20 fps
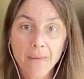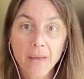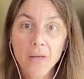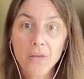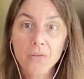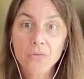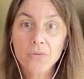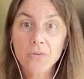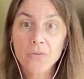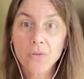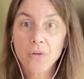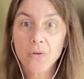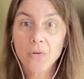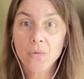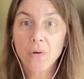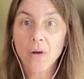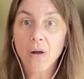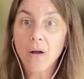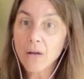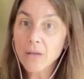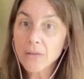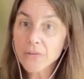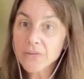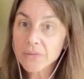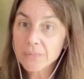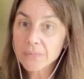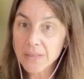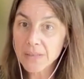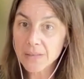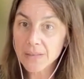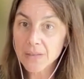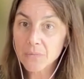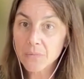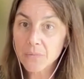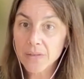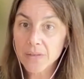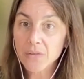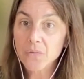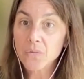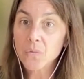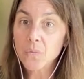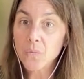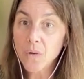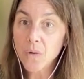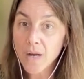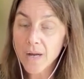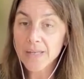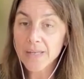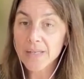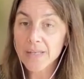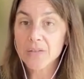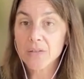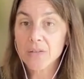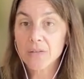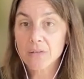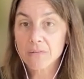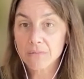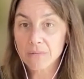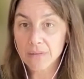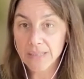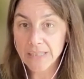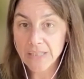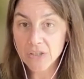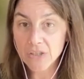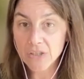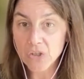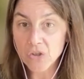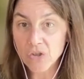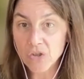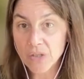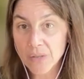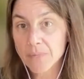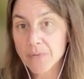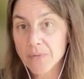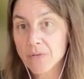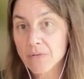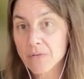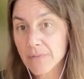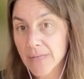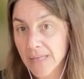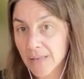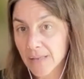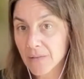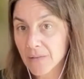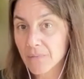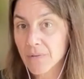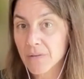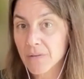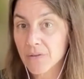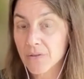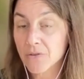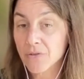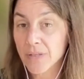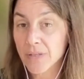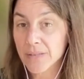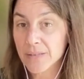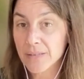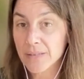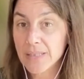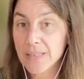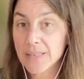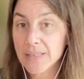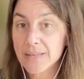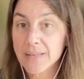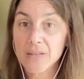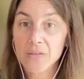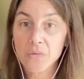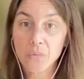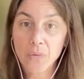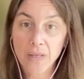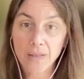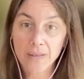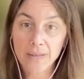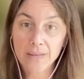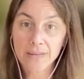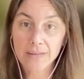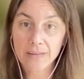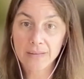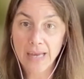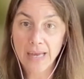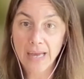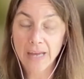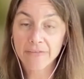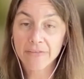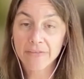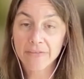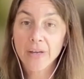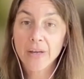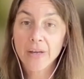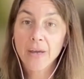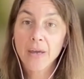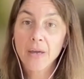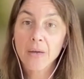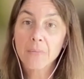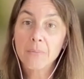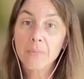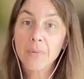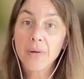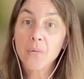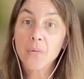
So ultimately, what you want is a good relationship directly with trustees as well as staff. But